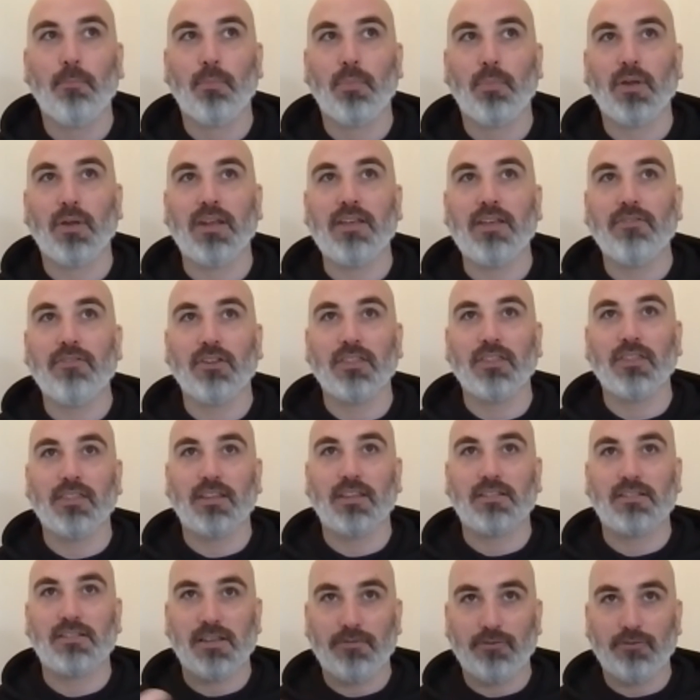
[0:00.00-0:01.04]
But even the
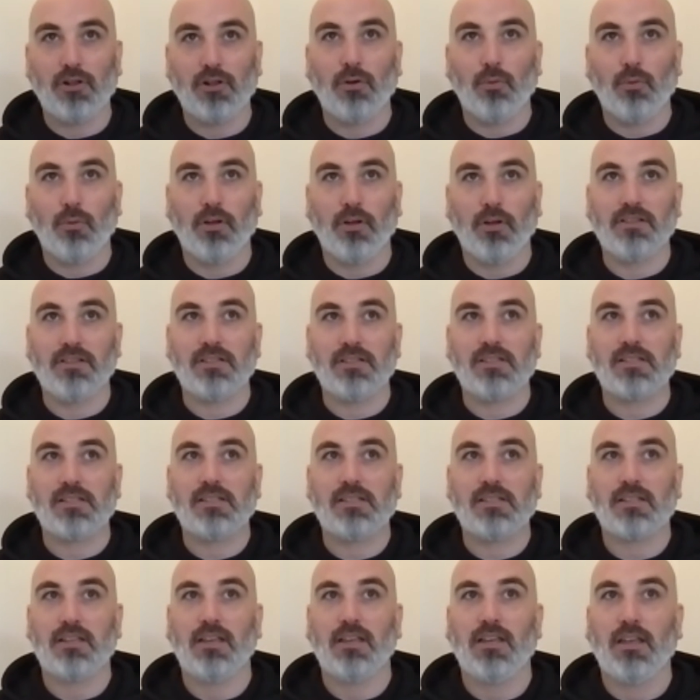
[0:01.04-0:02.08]
difficult
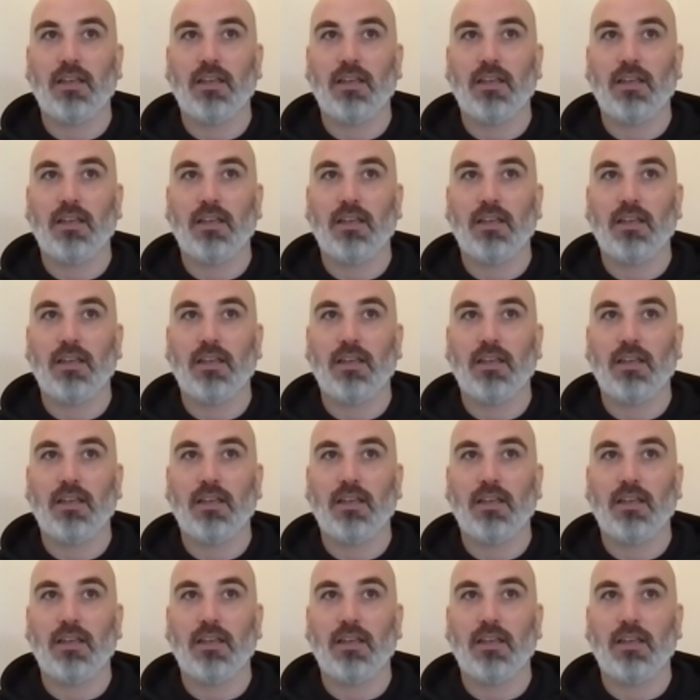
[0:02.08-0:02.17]
ones